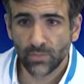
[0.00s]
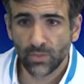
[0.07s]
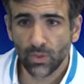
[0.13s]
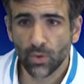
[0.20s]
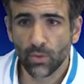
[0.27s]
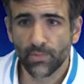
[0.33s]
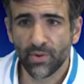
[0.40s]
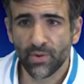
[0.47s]

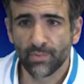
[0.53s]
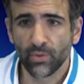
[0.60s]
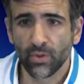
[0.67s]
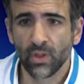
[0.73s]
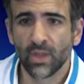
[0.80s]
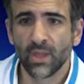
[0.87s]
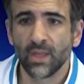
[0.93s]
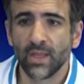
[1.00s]
comparable
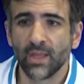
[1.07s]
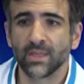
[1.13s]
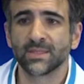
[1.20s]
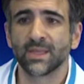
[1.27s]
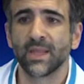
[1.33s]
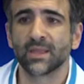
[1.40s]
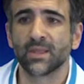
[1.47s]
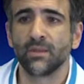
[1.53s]
in
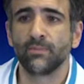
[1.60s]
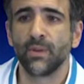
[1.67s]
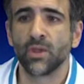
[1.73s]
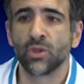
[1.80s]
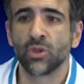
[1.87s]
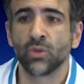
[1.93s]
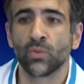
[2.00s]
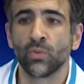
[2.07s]
selected
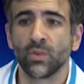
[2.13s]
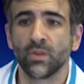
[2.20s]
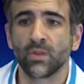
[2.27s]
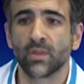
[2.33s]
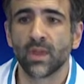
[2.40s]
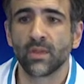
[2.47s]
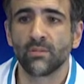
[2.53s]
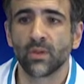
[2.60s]
patients with the
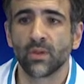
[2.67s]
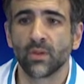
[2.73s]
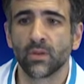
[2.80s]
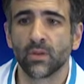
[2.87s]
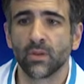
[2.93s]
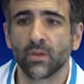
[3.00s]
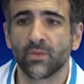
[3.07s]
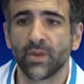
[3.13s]
same
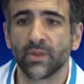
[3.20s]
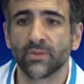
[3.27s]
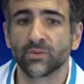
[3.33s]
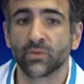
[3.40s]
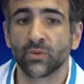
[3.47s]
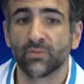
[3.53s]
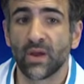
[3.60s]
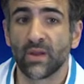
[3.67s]
rate of
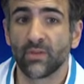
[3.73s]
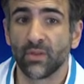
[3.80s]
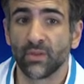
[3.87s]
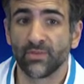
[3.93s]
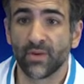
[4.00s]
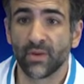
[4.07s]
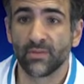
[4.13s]
survival at 5